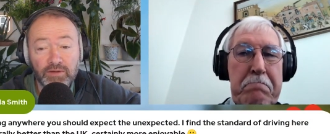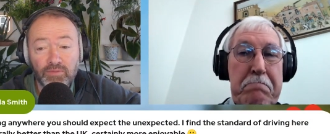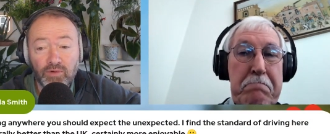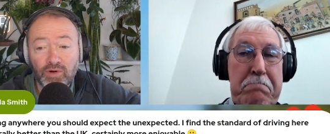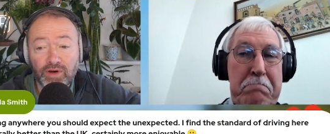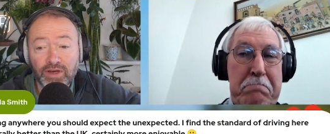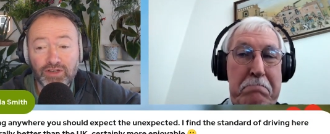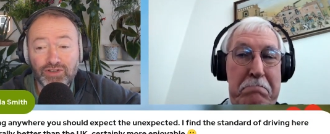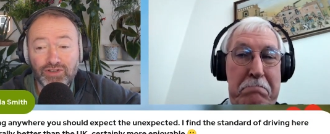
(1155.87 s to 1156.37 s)

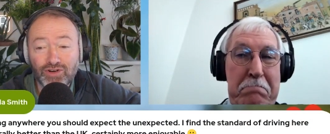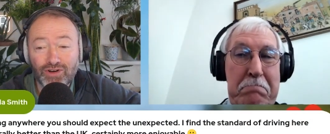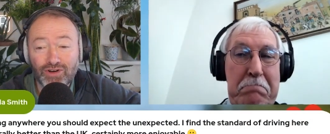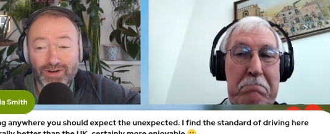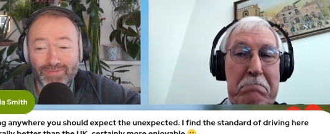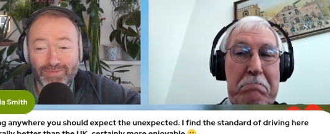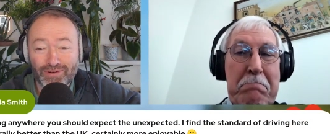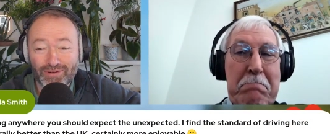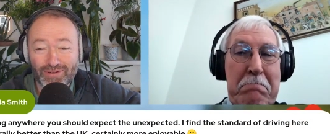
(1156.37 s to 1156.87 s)
Speaker 1: more
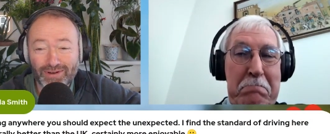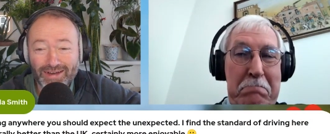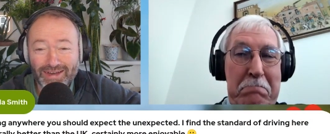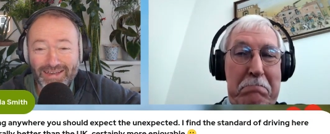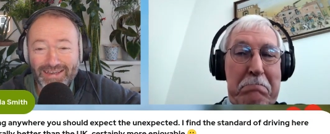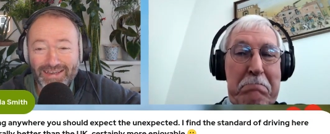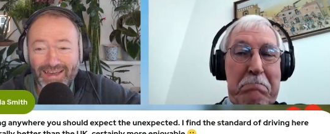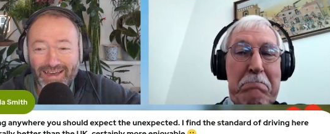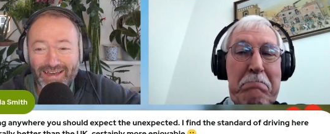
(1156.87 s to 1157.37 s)
enjoyable.
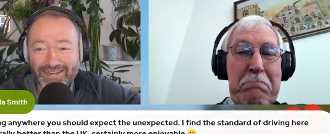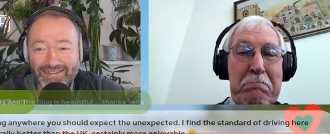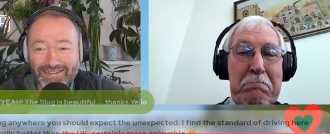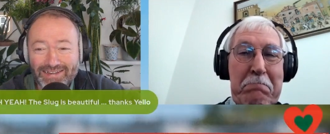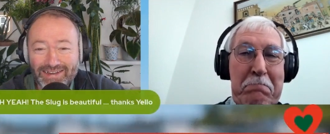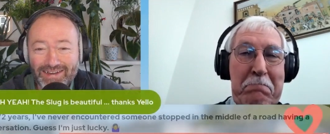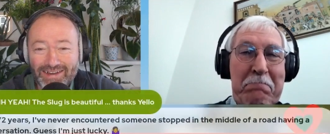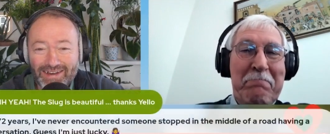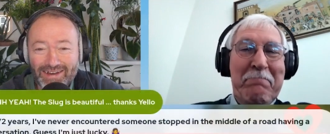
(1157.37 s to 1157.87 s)

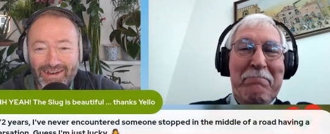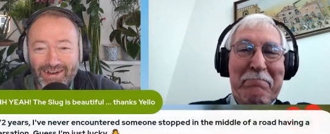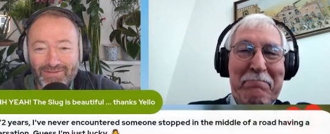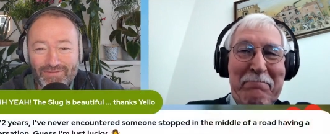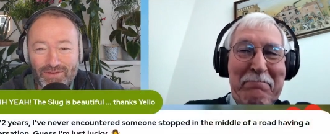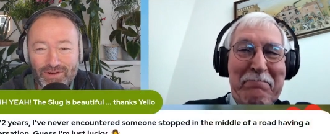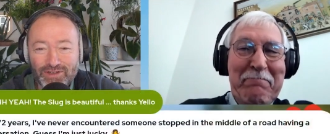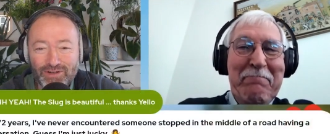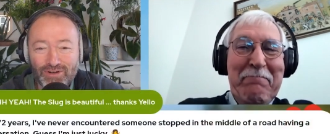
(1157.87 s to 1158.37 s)
Yes,
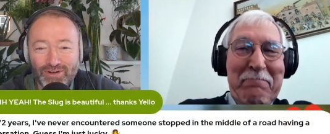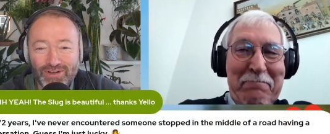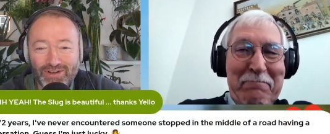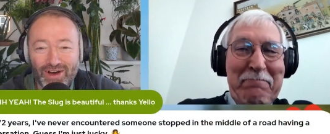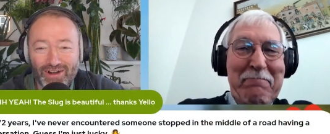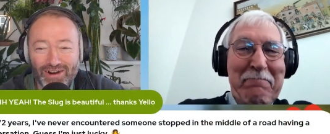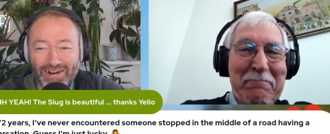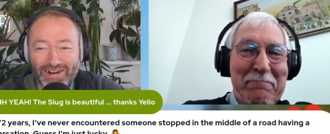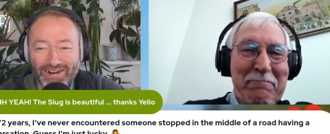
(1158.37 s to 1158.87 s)
I'm not sure
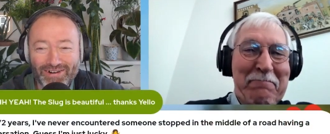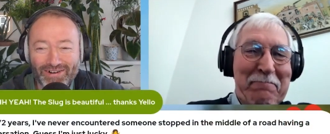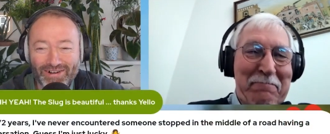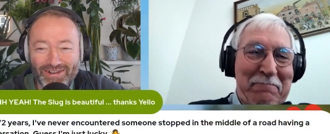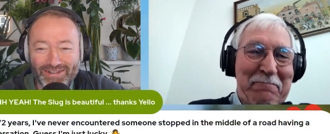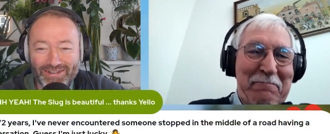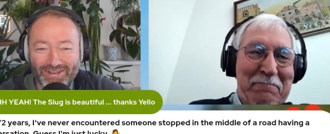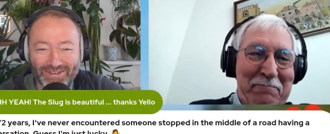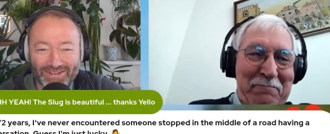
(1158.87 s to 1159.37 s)
Colin
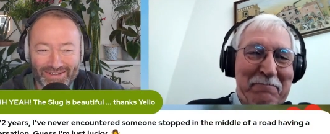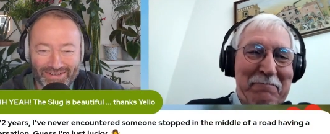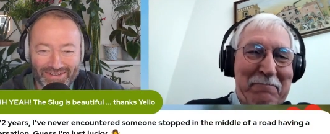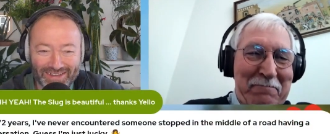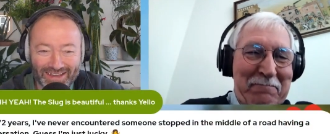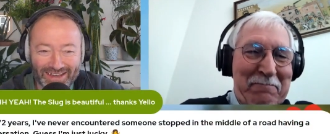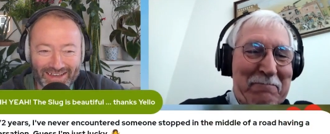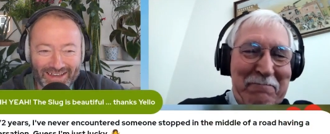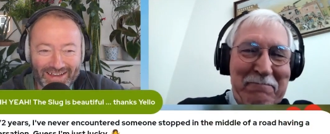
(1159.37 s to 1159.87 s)
agrees with you
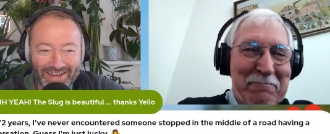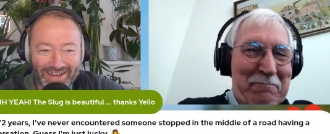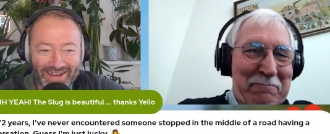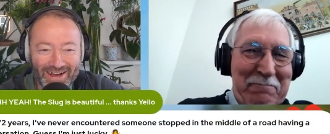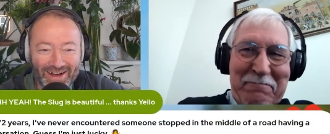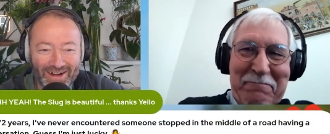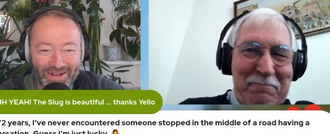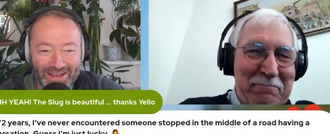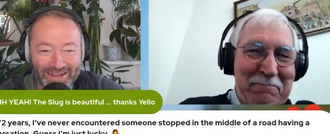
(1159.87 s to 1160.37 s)
there.
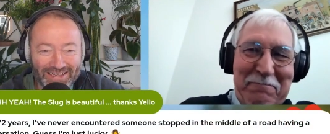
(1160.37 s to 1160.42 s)
In